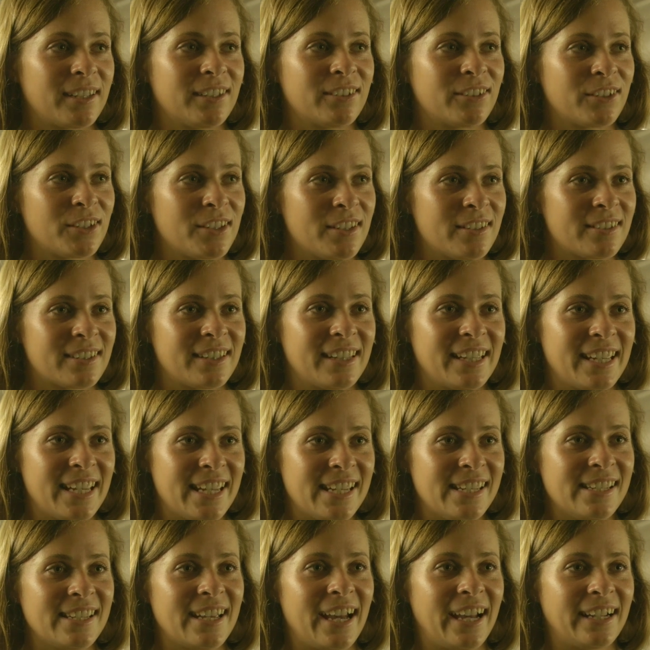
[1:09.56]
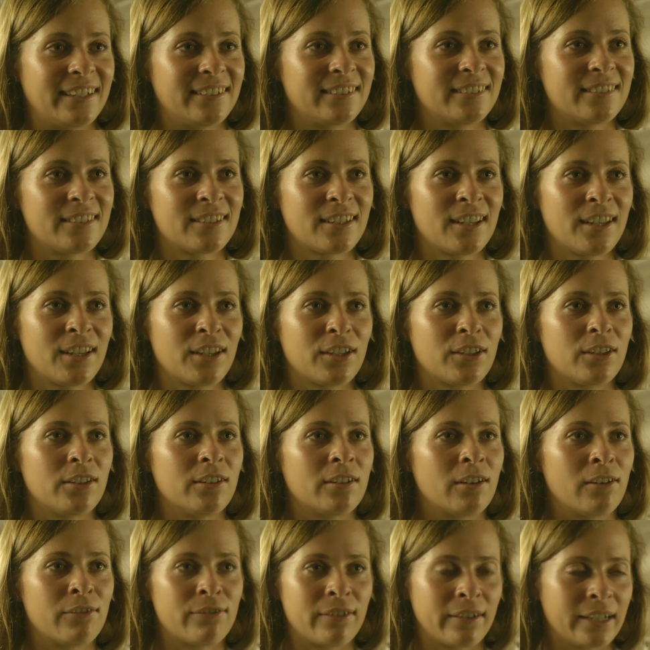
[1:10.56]
it, you're not used to the heat and
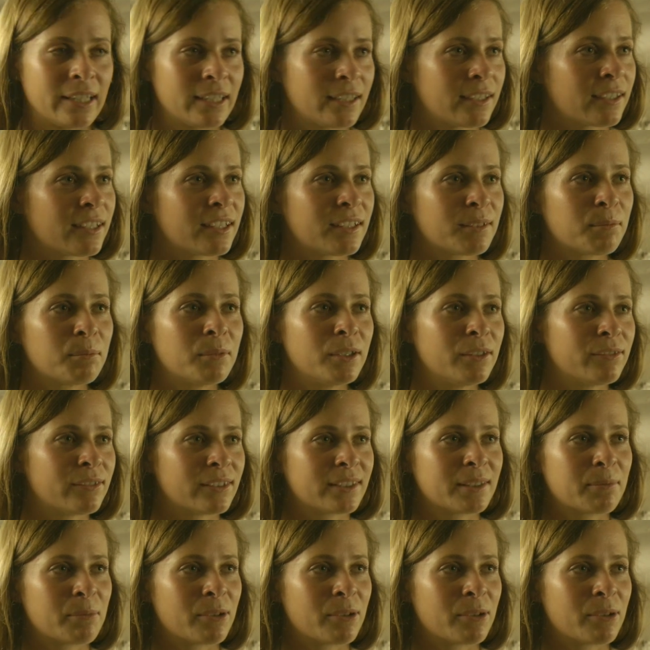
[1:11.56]
you're not very good at moving